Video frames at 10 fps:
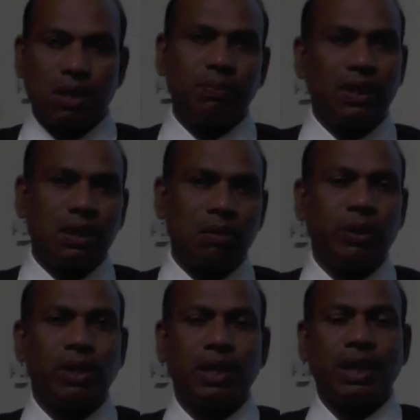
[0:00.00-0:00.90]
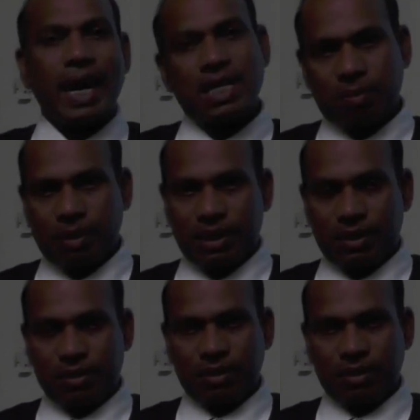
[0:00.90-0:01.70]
of that particular catchment.